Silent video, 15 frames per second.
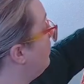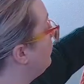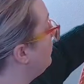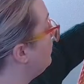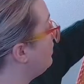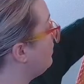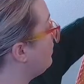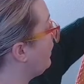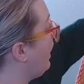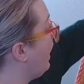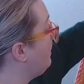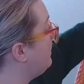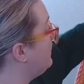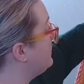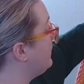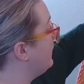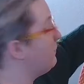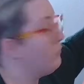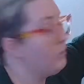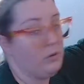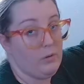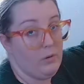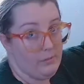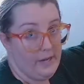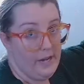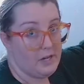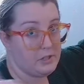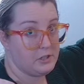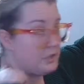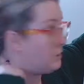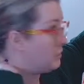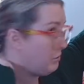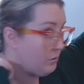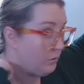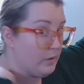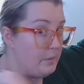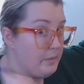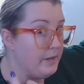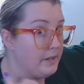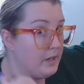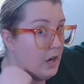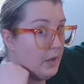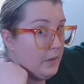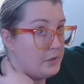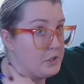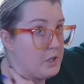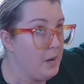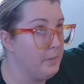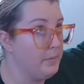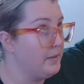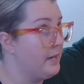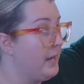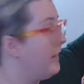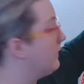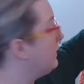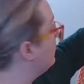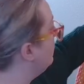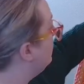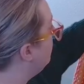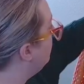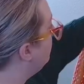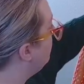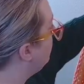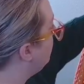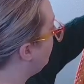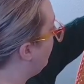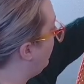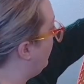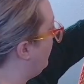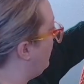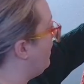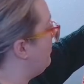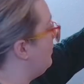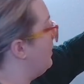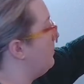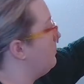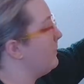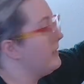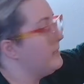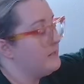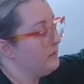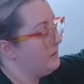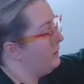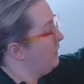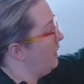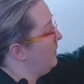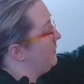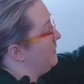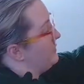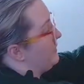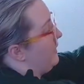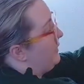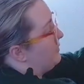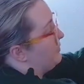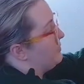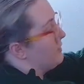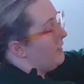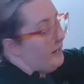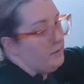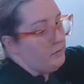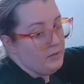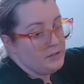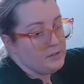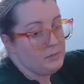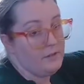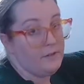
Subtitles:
we'll compensate for it when we actually do the ribbing on the top of the neck. Basically on this other side, once we